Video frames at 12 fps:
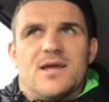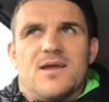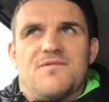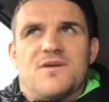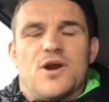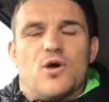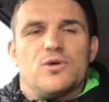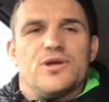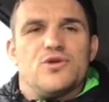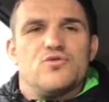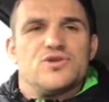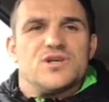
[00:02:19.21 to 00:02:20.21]
if you're only
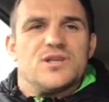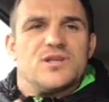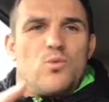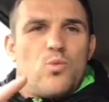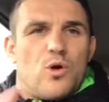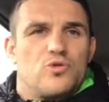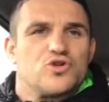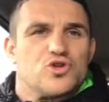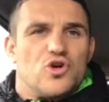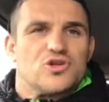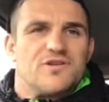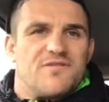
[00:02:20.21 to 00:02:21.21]
using the one
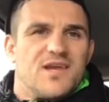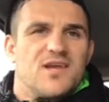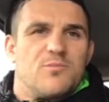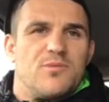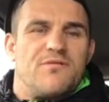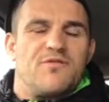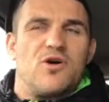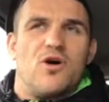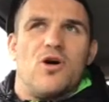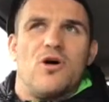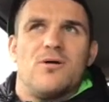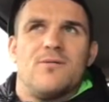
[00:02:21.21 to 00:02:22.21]
source of income you've
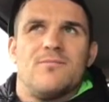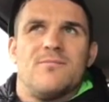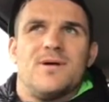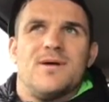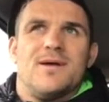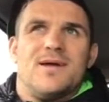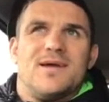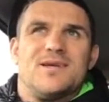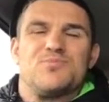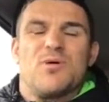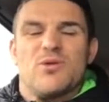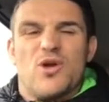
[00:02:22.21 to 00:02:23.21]
got,
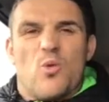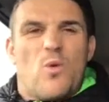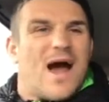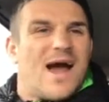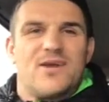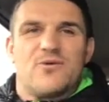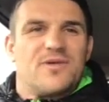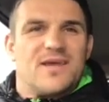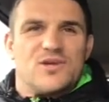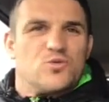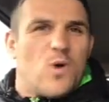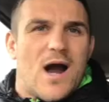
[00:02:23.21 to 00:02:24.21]
it's probably not wise. I don't
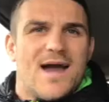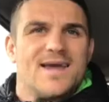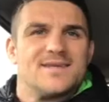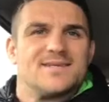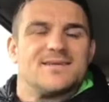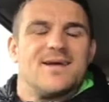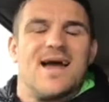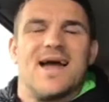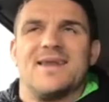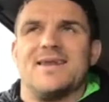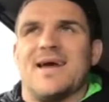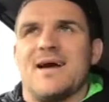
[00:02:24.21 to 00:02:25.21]
think it's wise.
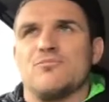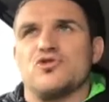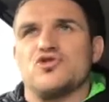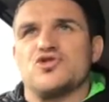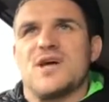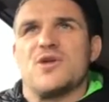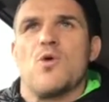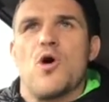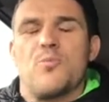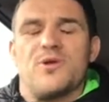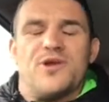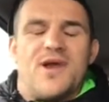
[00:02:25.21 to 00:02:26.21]
And I'm just trying to
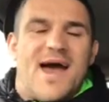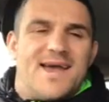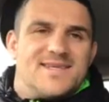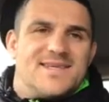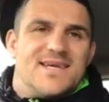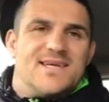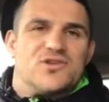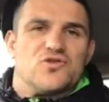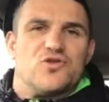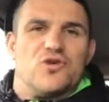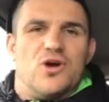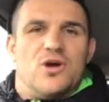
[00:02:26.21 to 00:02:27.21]
open your eyes here
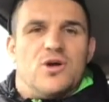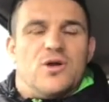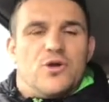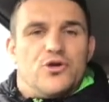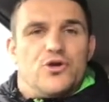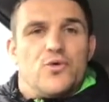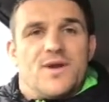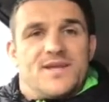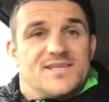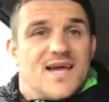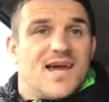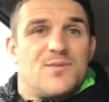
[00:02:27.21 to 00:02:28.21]
to doing a
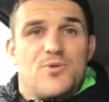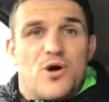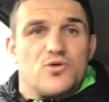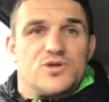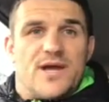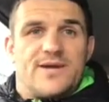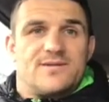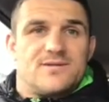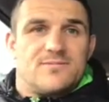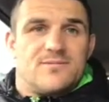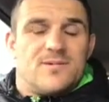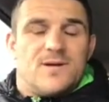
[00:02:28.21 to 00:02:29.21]
side project.